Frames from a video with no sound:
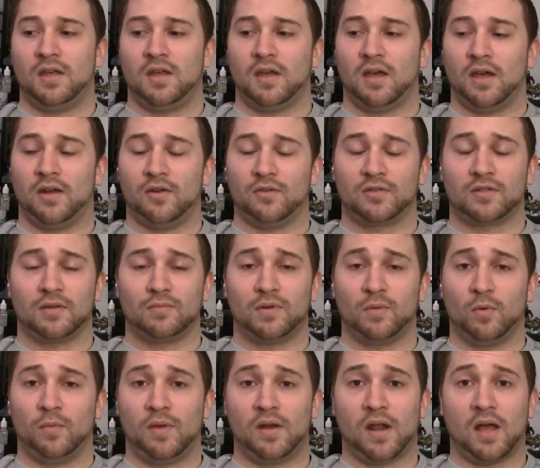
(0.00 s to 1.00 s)
I know some
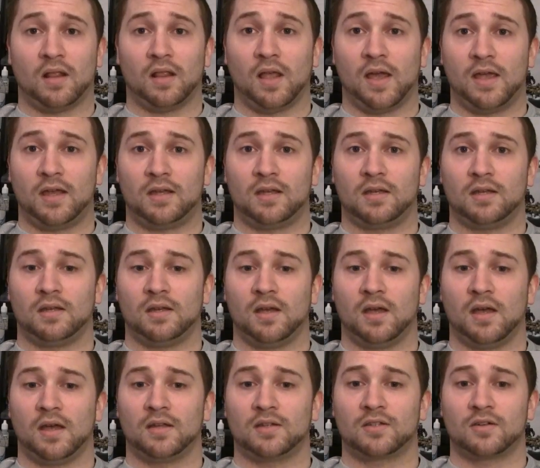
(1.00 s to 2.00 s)
people may not like
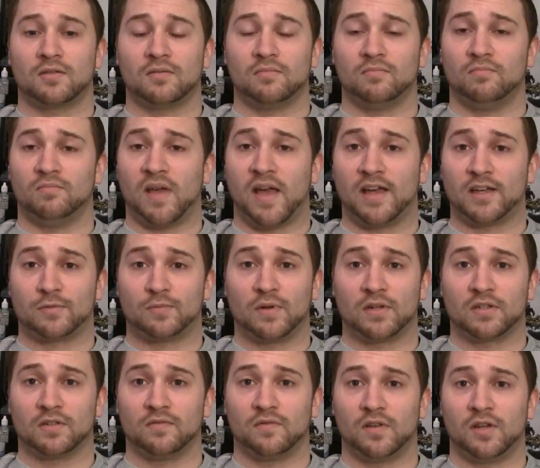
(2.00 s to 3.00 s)
certain
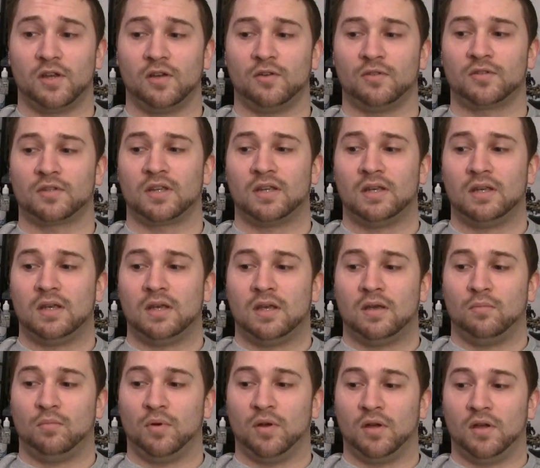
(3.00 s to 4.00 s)
aspects of videos,
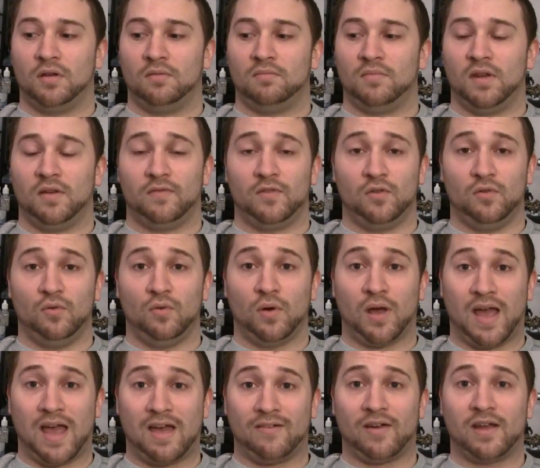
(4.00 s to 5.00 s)
but if you
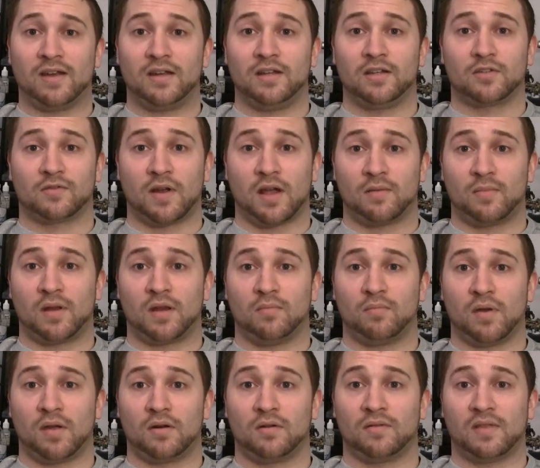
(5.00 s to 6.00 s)
have ideas for how to make it
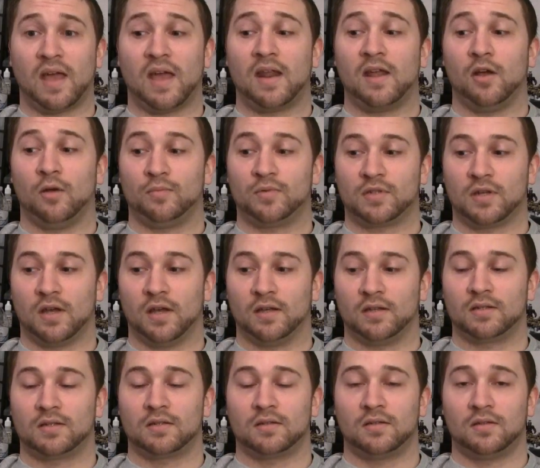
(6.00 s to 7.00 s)
better, that helps
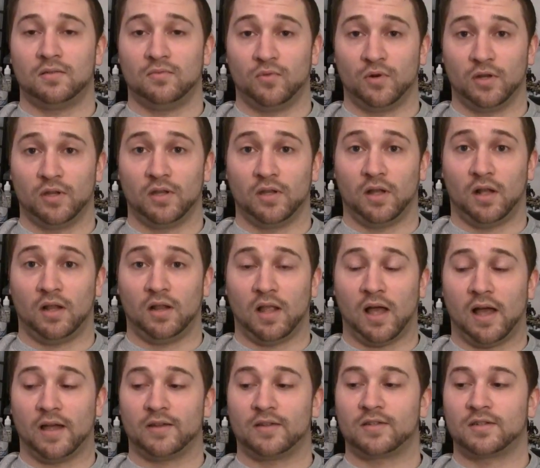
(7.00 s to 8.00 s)
us really a
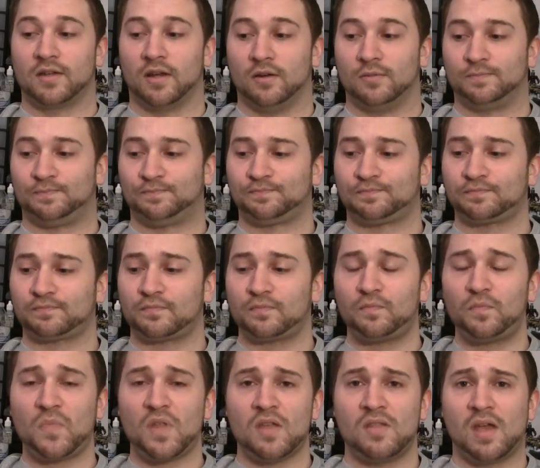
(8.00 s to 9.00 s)
lot. So,
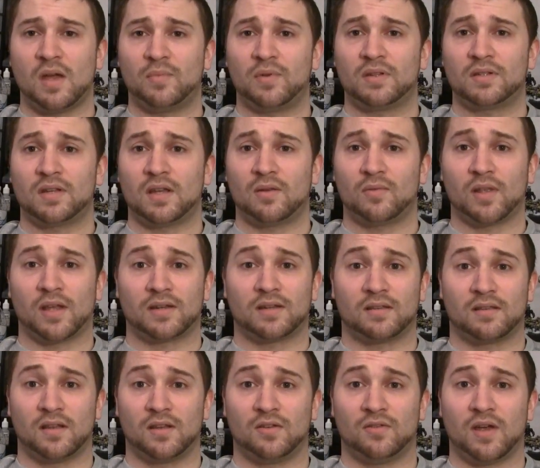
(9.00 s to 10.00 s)
that being said, I would like to
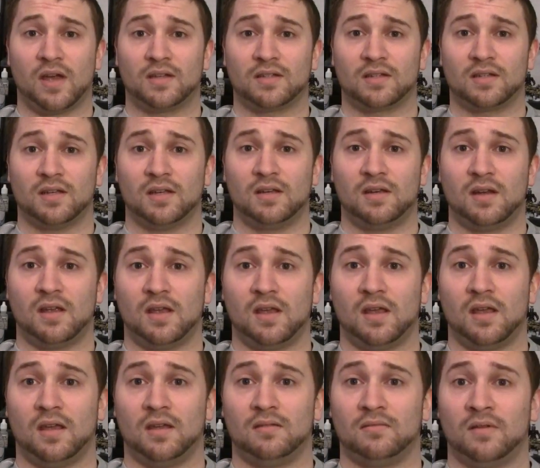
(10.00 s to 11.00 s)
thank you guys again,
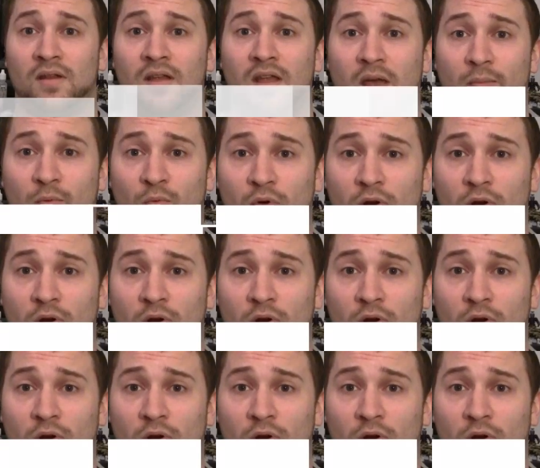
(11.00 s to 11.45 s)
and happy